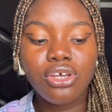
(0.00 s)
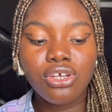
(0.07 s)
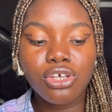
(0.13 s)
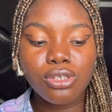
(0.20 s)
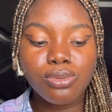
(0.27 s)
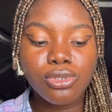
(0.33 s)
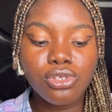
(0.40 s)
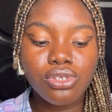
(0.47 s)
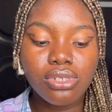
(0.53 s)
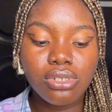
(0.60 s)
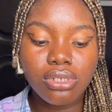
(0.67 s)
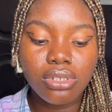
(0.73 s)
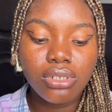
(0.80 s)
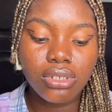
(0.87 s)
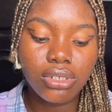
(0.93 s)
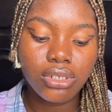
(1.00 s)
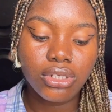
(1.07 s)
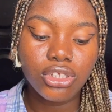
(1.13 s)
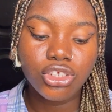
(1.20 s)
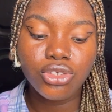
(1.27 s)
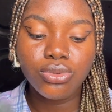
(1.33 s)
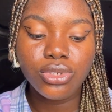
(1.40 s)
You're supposed to
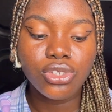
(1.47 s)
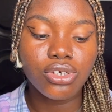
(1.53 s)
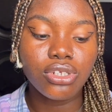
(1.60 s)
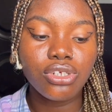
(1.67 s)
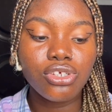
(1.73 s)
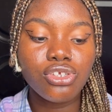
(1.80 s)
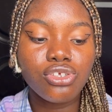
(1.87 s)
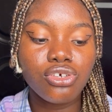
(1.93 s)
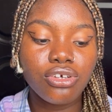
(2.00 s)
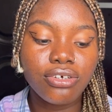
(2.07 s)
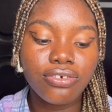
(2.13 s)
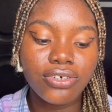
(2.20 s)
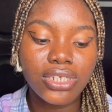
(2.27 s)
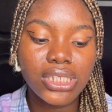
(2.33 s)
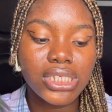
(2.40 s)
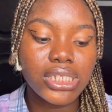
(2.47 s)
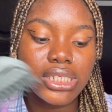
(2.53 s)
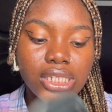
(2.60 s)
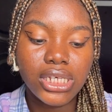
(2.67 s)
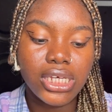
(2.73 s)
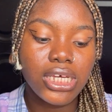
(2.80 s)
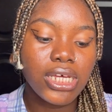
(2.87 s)
do it on a surface,
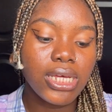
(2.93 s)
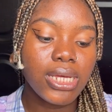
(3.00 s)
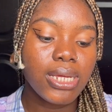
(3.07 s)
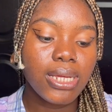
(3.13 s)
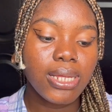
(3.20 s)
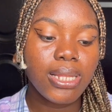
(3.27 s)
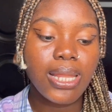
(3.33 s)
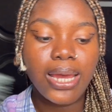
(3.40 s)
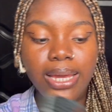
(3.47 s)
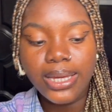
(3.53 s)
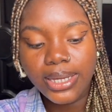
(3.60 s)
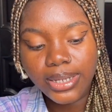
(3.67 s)
like